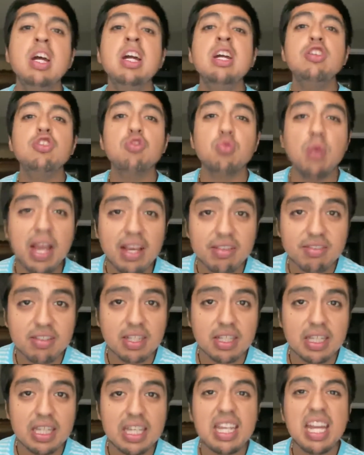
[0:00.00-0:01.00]

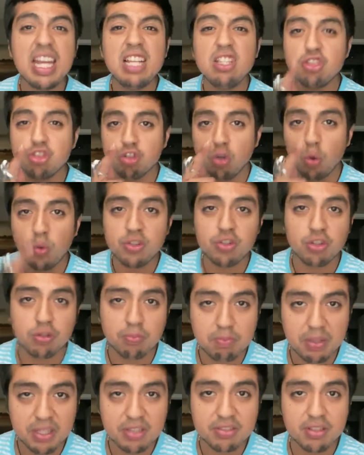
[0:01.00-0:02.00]
drastically, and so is your
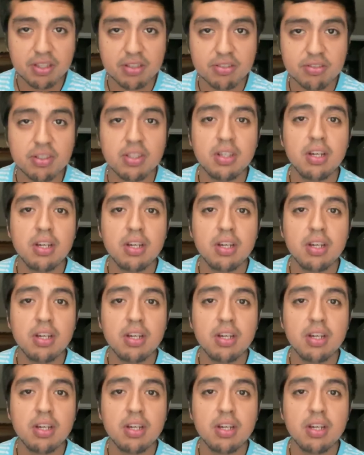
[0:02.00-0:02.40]
business.